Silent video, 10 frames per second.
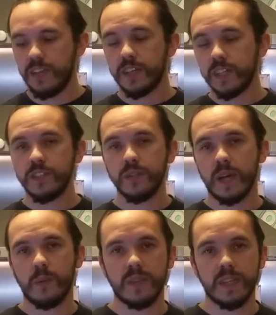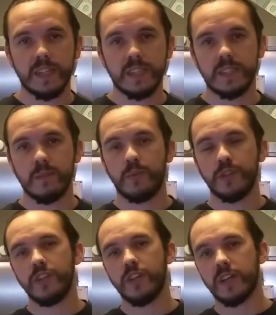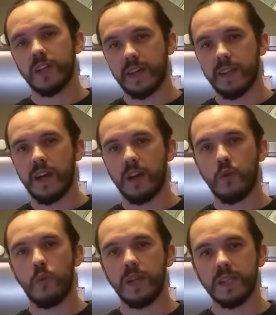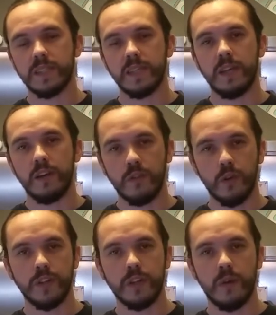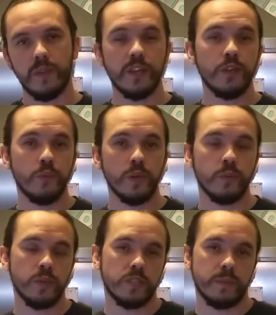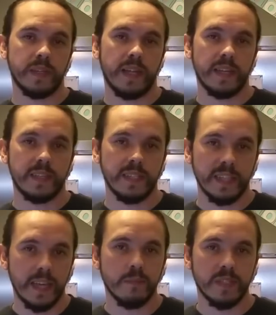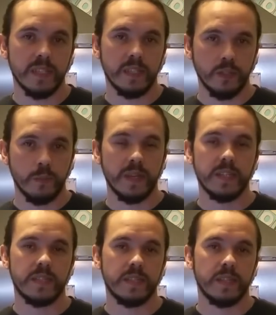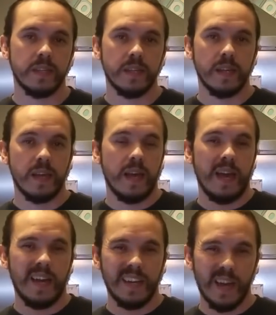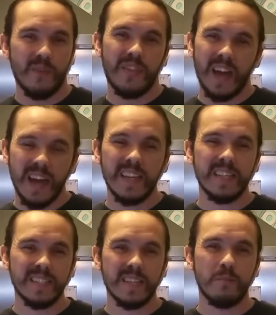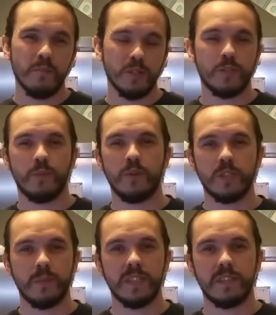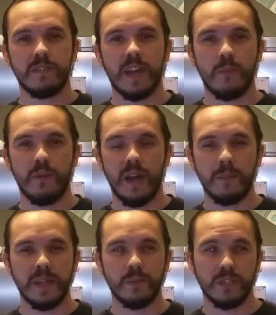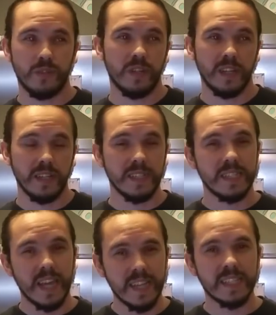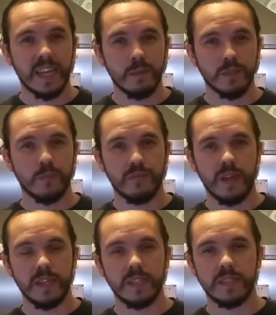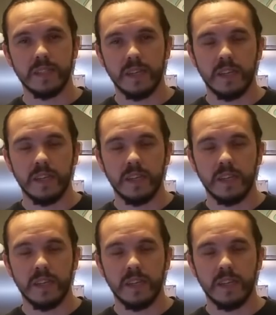You can do that with this, but you're not going to get that quality of audio that you would with something like the DMC Lumix. Now that is a much more expensive camera. I mean, we're talking 10 times the price.